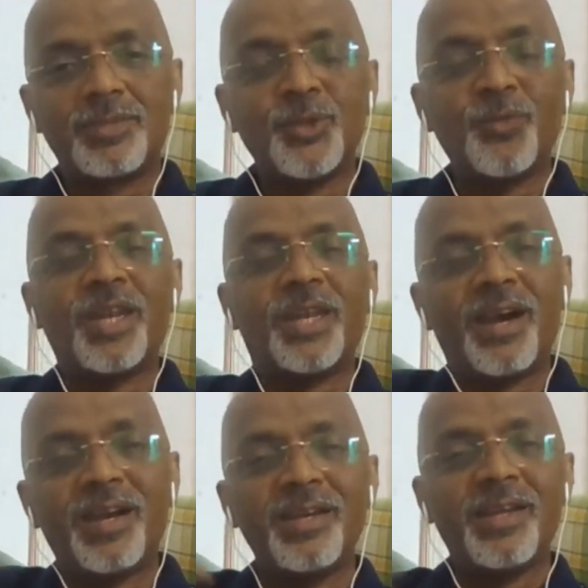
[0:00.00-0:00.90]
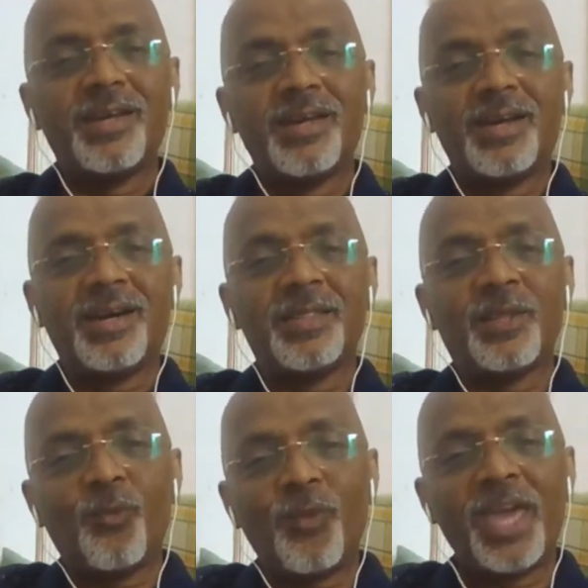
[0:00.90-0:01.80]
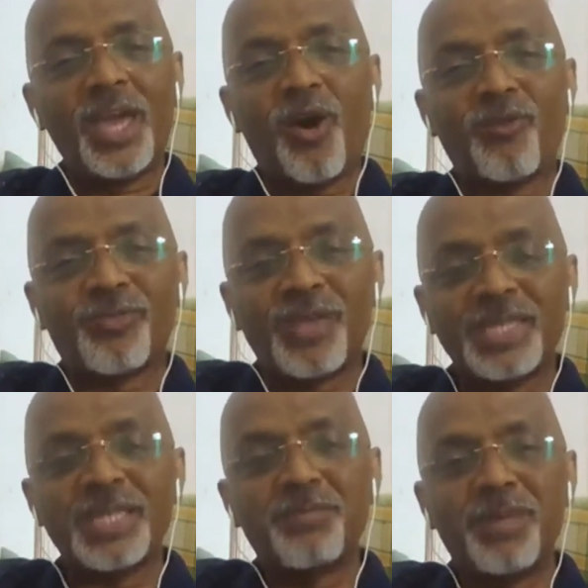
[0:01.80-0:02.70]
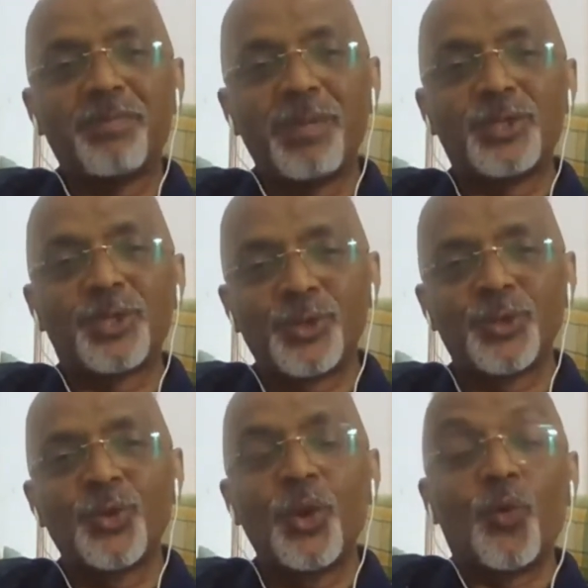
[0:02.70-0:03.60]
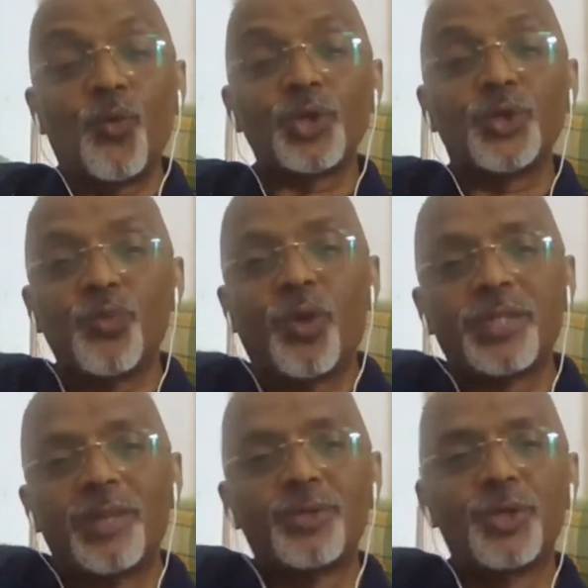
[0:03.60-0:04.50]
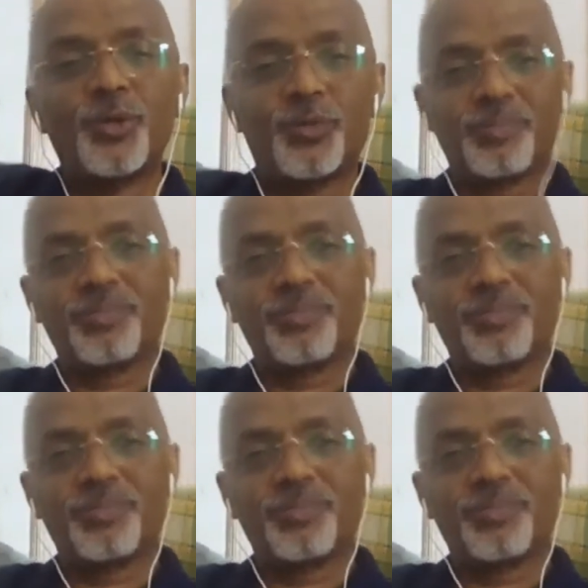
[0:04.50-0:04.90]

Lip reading: You will learn the way of getting people to do what you want them to do.